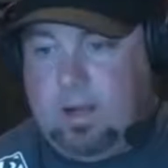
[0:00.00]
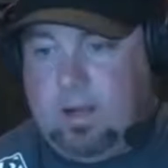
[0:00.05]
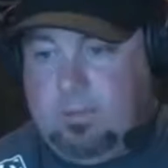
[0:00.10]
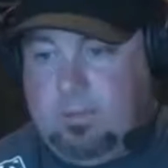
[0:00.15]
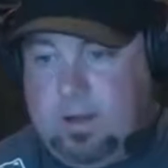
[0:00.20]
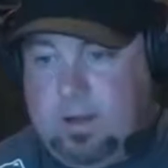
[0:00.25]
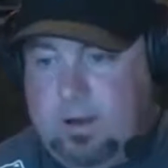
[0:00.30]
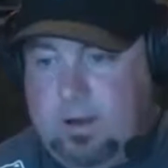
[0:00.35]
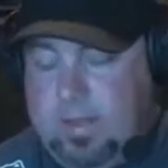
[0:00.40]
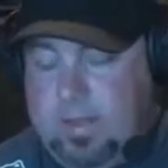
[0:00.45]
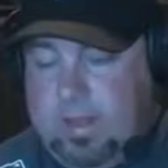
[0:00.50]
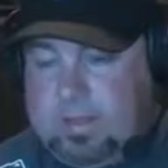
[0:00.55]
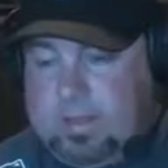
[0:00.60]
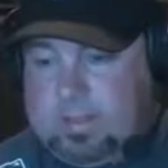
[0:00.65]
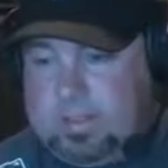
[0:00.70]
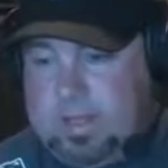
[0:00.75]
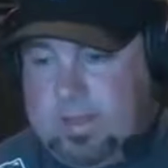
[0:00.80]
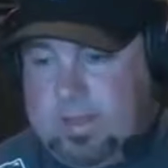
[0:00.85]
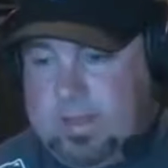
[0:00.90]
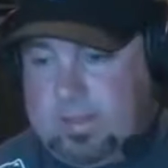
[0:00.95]
comment on that
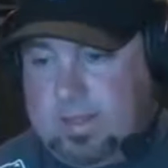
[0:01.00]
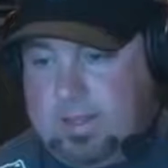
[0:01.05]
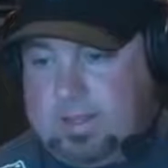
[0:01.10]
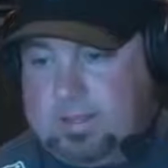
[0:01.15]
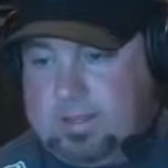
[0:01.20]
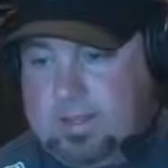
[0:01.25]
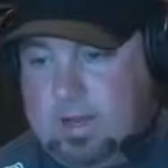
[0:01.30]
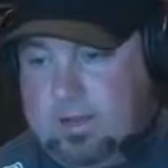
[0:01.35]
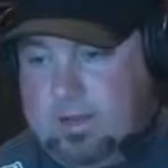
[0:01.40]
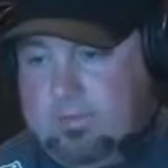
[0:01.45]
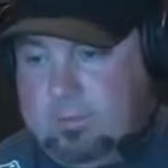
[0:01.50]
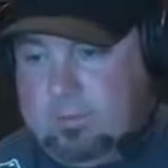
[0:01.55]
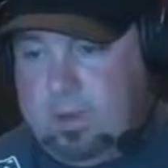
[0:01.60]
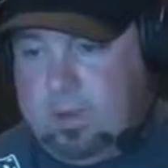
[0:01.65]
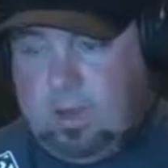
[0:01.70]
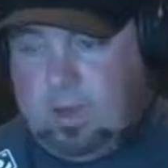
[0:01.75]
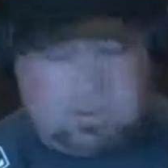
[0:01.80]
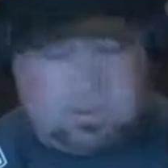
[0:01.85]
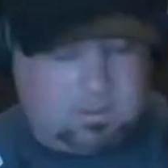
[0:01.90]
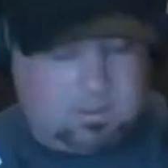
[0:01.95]
and say that that's not even
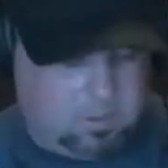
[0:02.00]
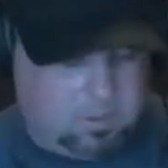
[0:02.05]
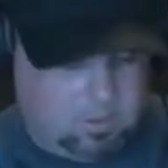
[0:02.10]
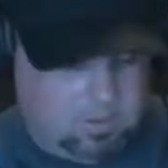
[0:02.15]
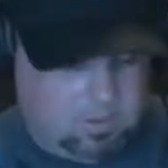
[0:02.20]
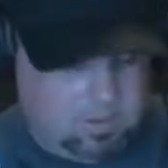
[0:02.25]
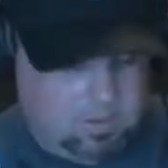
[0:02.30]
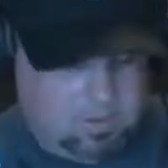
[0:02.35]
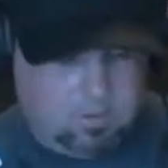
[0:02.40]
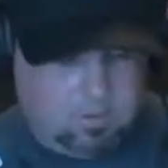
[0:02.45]
possible.